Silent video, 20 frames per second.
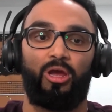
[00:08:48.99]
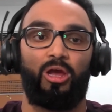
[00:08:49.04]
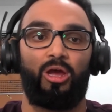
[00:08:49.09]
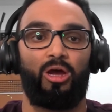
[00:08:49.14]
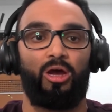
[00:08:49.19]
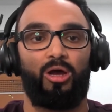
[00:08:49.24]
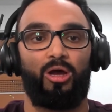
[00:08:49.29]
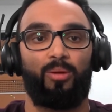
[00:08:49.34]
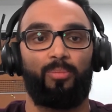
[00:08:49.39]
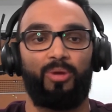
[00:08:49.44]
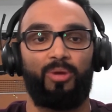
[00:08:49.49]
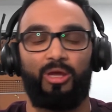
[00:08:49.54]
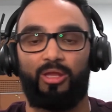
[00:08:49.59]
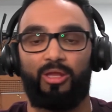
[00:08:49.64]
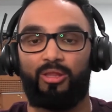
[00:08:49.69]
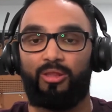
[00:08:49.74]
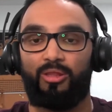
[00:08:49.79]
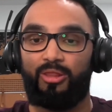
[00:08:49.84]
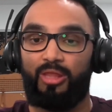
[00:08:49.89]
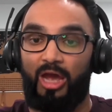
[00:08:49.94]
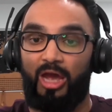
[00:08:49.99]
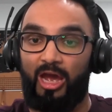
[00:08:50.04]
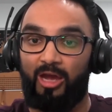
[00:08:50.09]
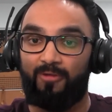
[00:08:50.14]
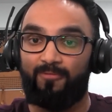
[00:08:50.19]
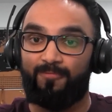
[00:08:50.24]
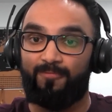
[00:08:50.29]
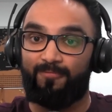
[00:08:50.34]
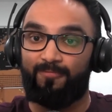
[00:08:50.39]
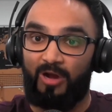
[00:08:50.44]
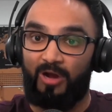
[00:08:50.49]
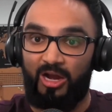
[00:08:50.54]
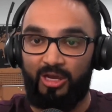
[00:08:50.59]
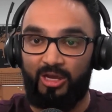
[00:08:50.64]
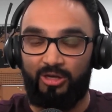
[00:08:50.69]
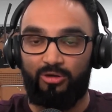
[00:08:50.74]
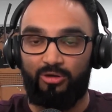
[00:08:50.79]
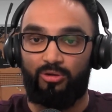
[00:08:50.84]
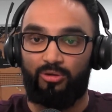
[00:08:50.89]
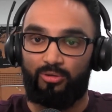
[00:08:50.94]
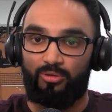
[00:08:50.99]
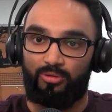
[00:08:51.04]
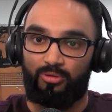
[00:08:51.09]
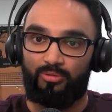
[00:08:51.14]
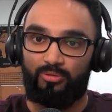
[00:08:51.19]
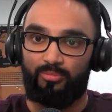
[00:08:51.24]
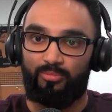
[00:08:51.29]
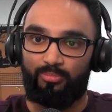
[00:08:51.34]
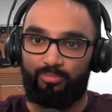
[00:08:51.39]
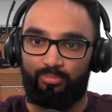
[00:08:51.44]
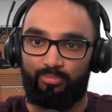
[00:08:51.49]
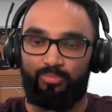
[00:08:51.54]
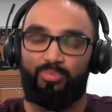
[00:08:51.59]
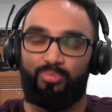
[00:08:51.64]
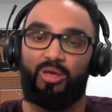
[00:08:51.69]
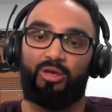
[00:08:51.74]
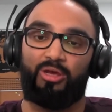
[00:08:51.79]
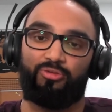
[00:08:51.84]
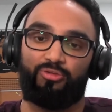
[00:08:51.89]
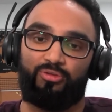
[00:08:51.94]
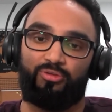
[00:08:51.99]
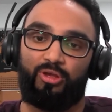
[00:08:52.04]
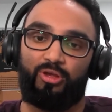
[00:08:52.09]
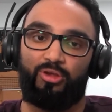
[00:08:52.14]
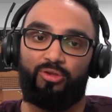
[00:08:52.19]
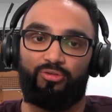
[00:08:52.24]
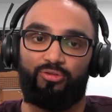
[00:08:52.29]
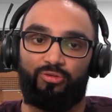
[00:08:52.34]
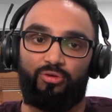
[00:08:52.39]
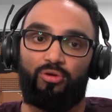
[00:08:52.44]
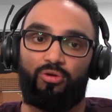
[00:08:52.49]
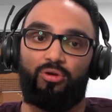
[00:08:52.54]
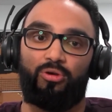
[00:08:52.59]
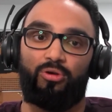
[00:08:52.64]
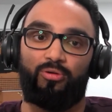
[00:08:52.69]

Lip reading: And that final mix is your